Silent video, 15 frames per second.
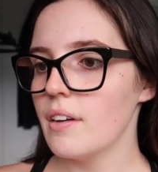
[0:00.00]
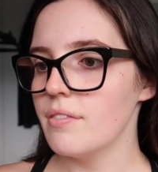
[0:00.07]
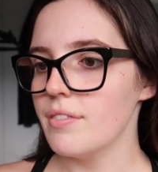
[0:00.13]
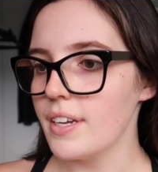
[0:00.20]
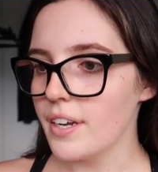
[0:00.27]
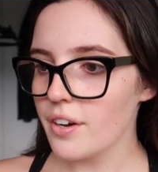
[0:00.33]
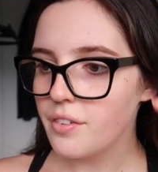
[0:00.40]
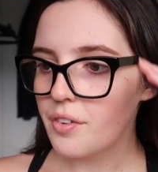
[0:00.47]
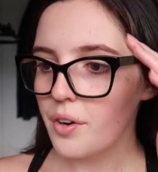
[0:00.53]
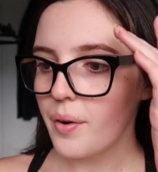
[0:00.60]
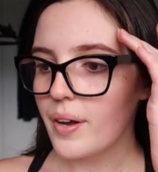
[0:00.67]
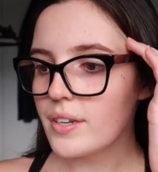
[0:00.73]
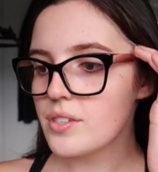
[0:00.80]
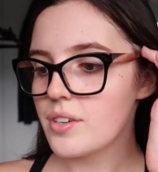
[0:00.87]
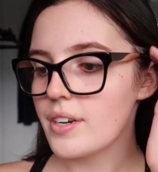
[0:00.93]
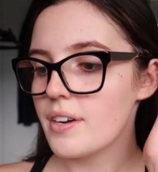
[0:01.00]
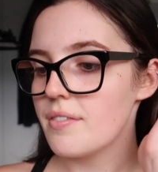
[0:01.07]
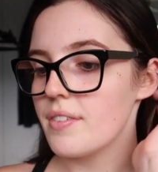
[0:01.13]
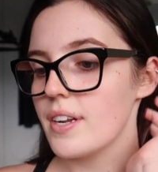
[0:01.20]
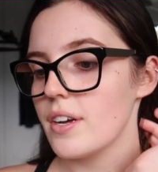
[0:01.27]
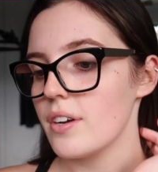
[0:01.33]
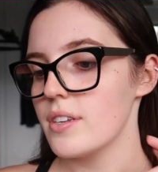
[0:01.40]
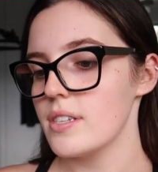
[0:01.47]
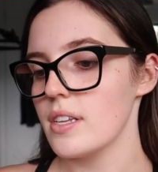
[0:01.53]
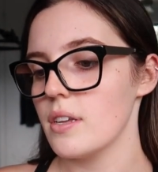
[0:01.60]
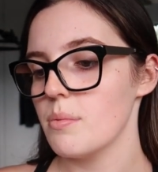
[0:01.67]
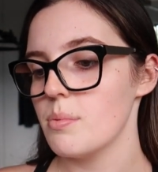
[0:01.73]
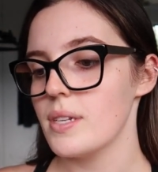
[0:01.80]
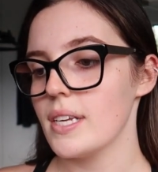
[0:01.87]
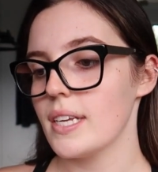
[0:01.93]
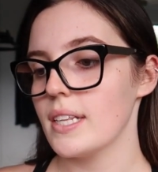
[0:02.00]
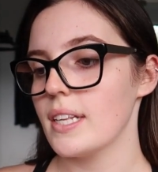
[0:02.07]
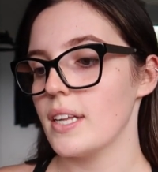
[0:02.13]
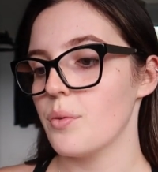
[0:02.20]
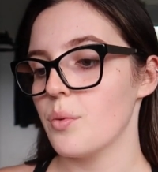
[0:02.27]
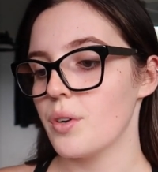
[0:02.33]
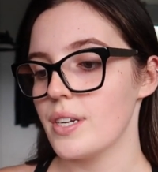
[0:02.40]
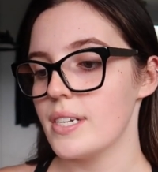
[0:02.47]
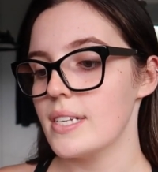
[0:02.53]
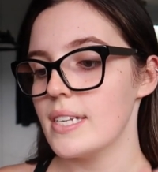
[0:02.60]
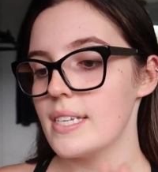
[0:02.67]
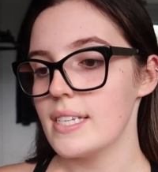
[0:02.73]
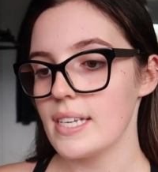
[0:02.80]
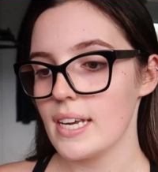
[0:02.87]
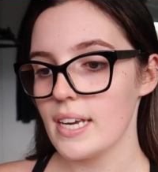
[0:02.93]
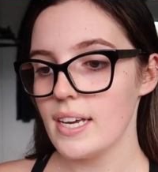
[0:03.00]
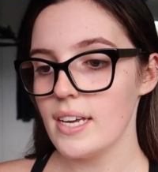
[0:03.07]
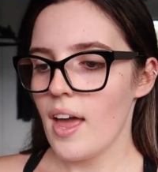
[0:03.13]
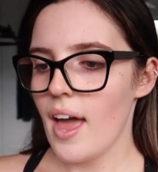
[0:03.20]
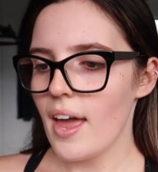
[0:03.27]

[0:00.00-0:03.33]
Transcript: video requests or any videos that you particularly wanted to see,